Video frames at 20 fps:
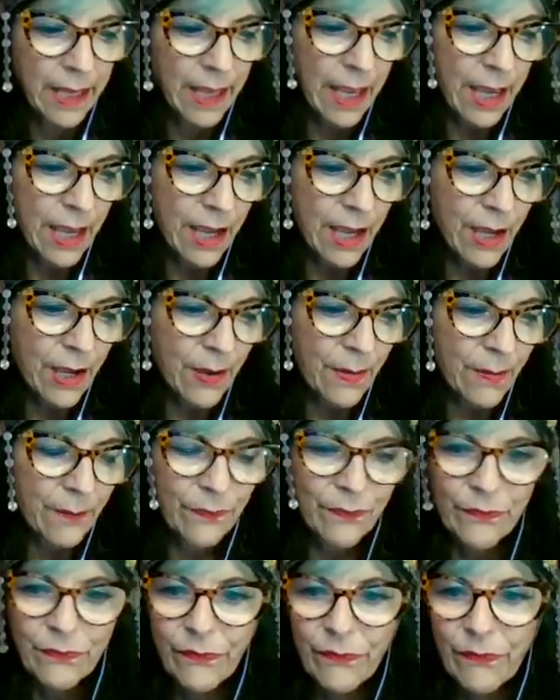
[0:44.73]

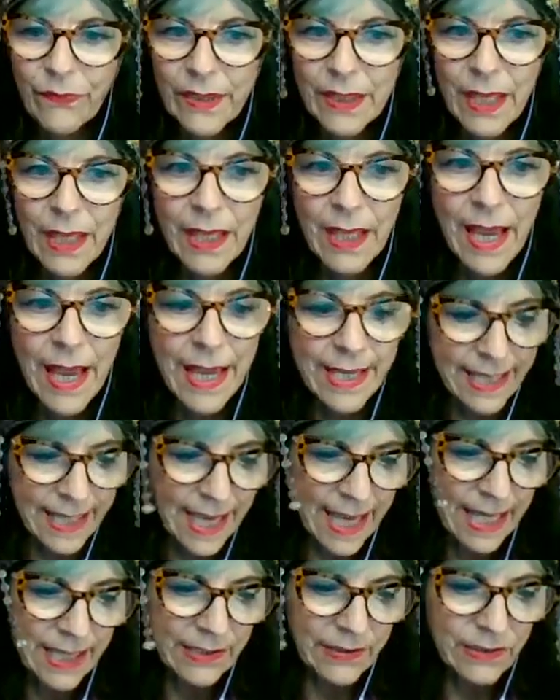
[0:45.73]
I
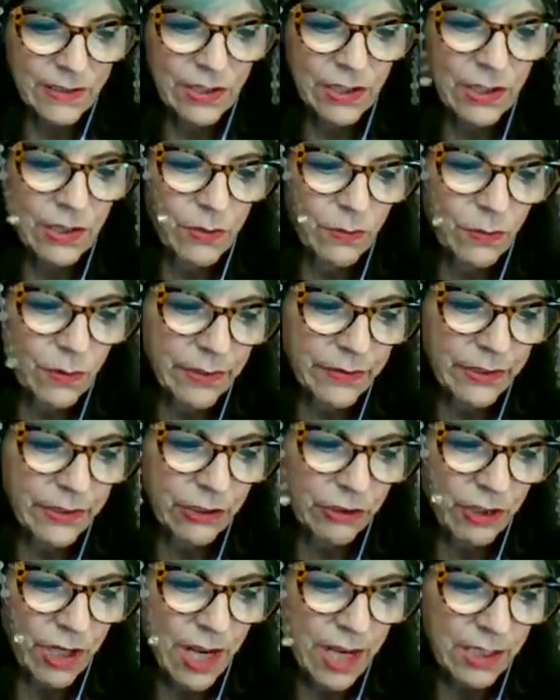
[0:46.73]
can't see you on the
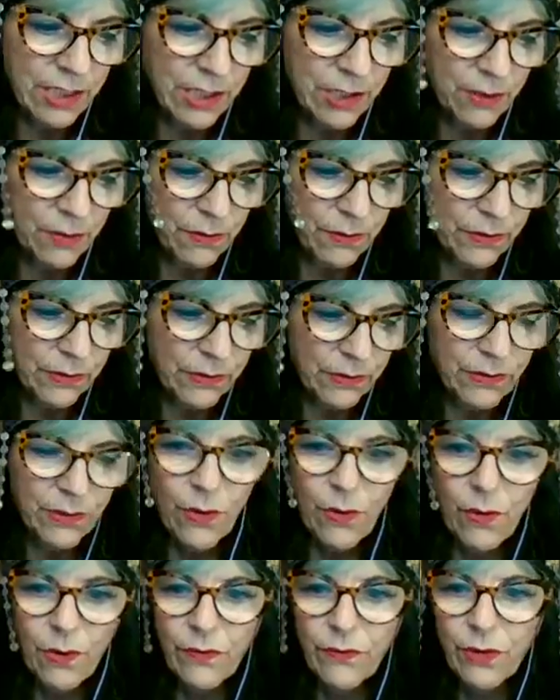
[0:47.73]
chat here,
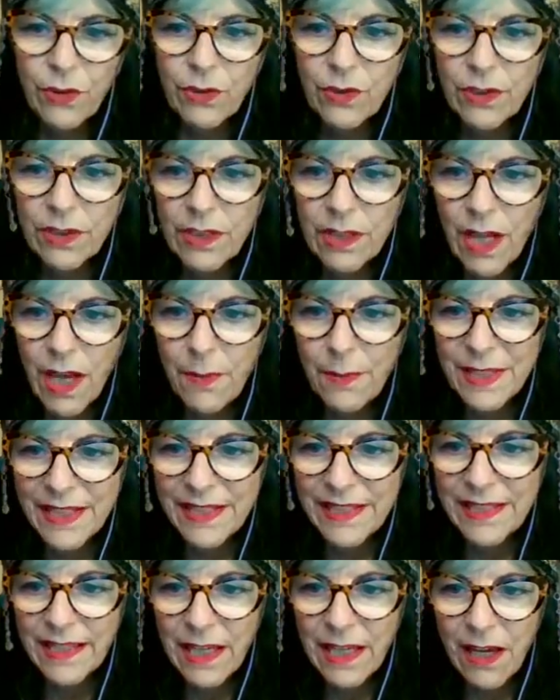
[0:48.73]
so if you could come and
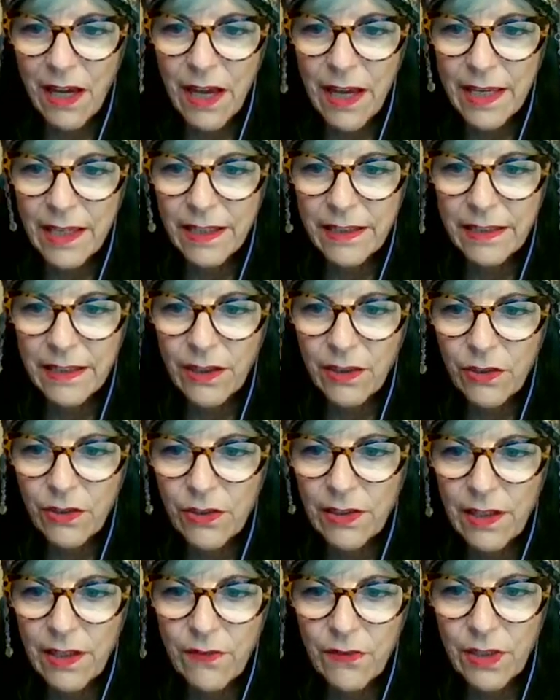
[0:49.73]
say hi. I see
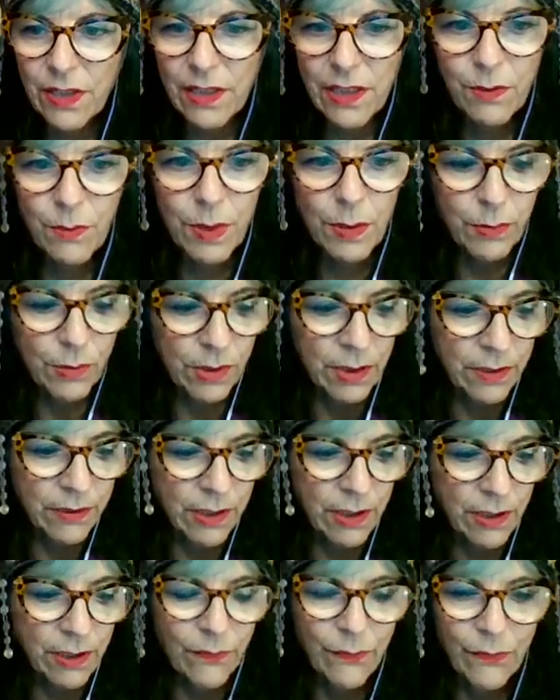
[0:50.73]
there's 17 people on
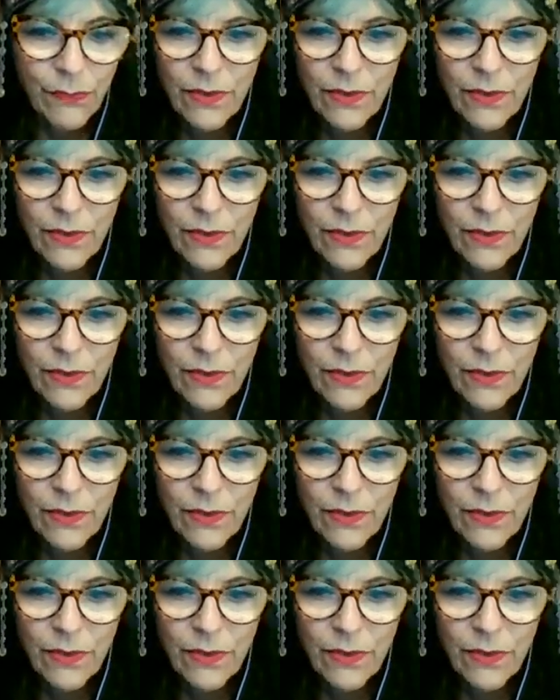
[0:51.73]
there.